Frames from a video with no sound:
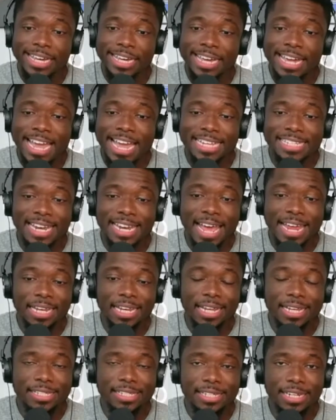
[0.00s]
as an
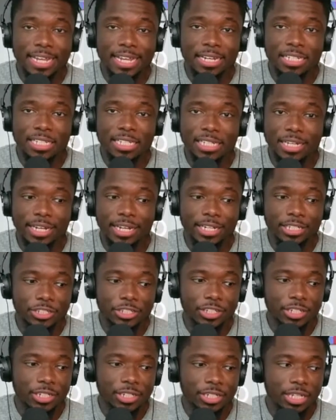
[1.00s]
adolescent and a
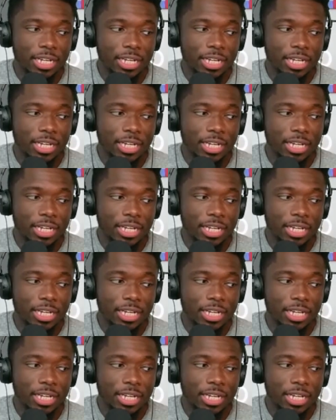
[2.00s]
teenager,